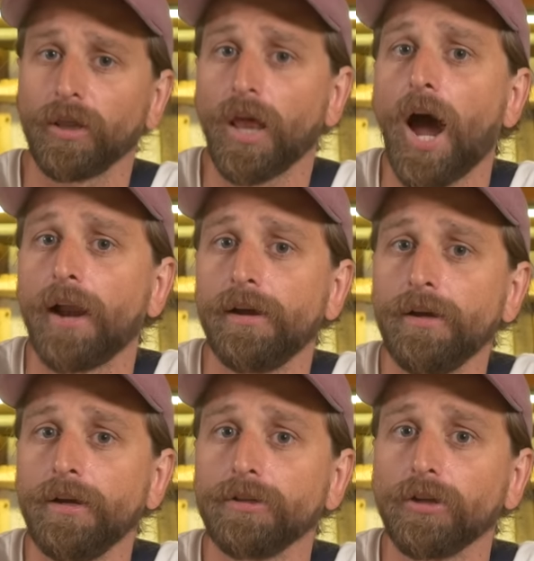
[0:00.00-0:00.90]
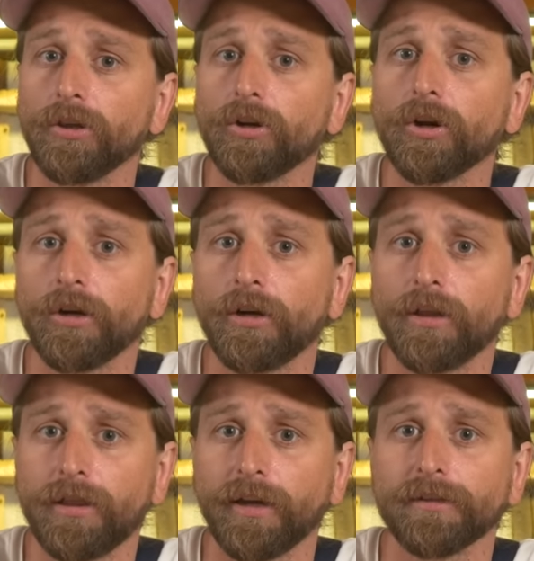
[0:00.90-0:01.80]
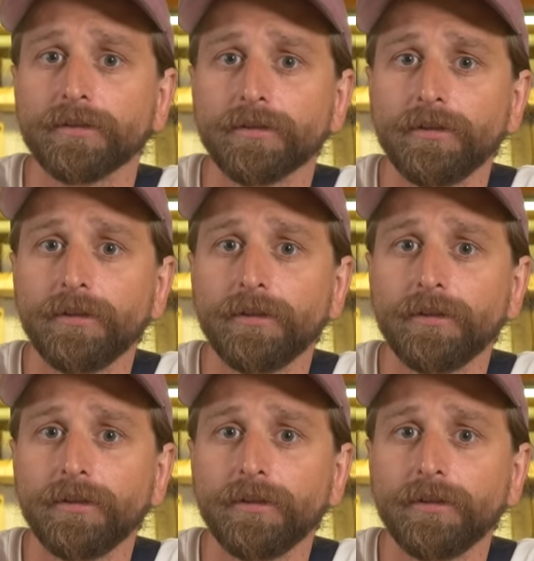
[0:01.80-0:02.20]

lot to learn things.